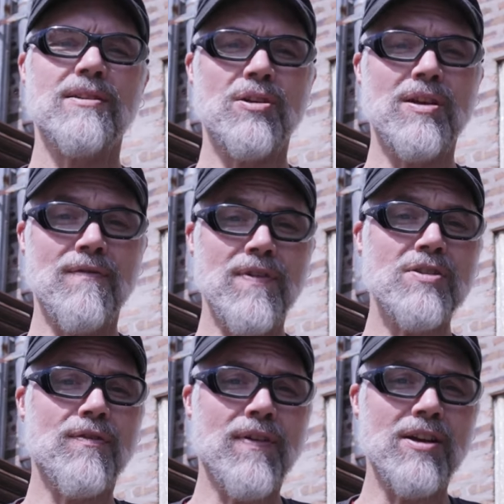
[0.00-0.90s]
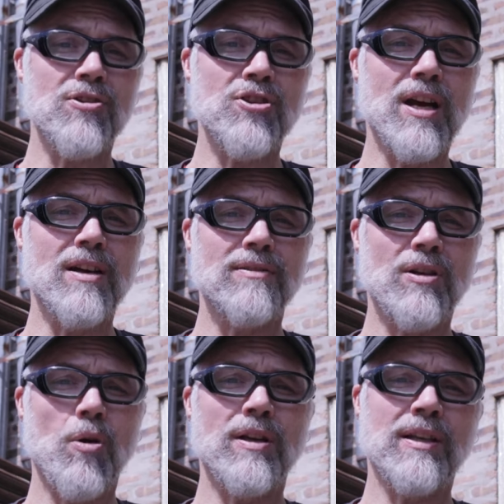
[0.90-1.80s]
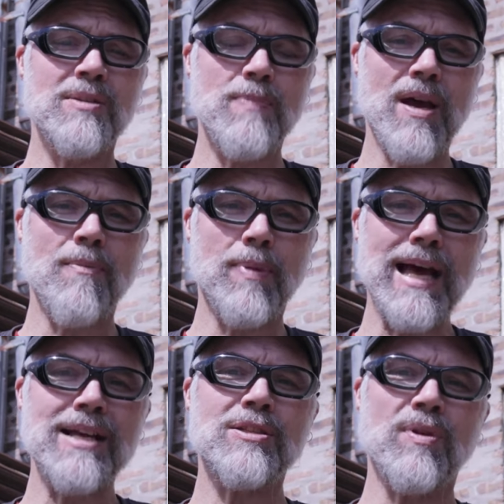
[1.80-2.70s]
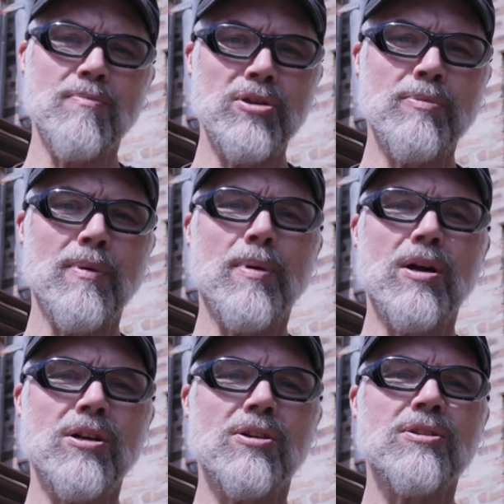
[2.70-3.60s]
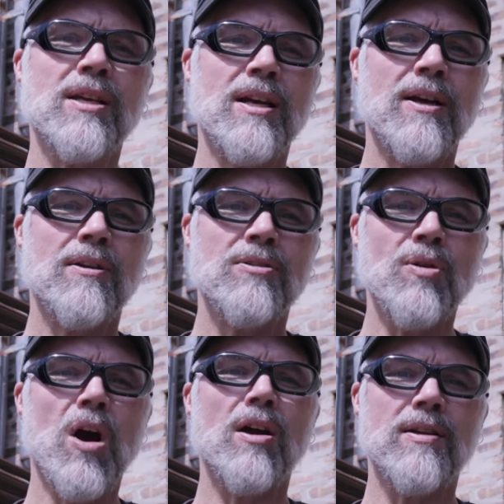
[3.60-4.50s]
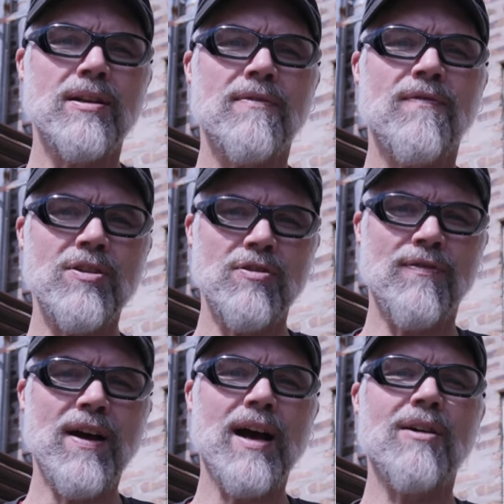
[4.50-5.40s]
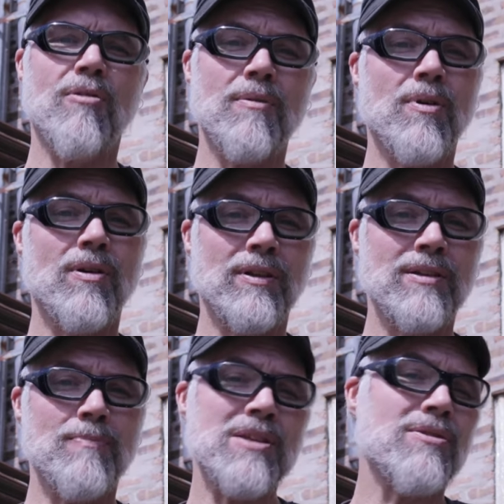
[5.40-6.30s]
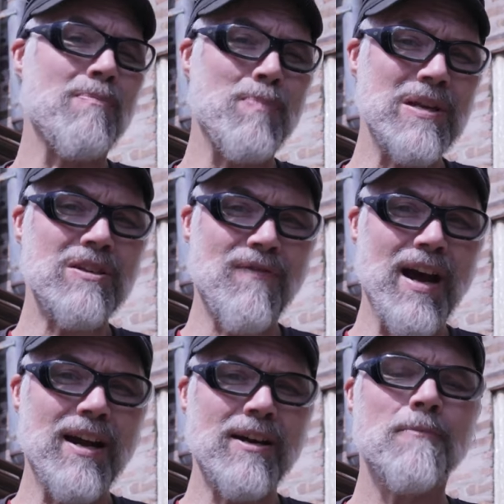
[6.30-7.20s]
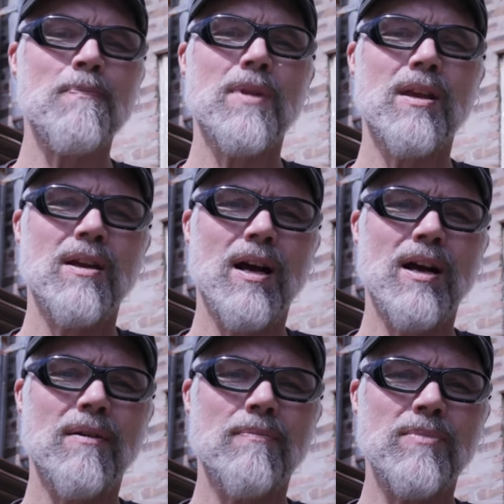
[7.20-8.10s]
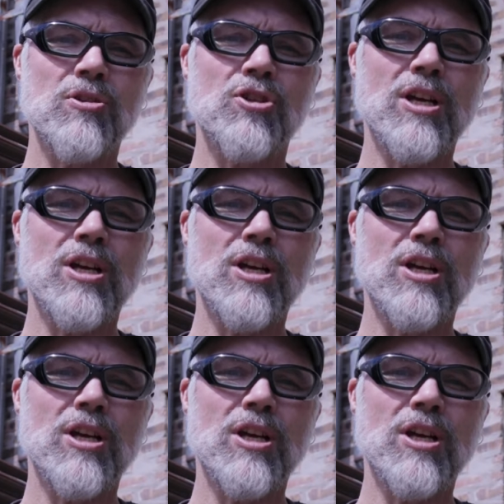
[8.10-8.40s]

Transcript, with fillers: so you can vitrify your shell, or at least be able to blast it with multiple burners to harden, vitrify, or basically bisque fire your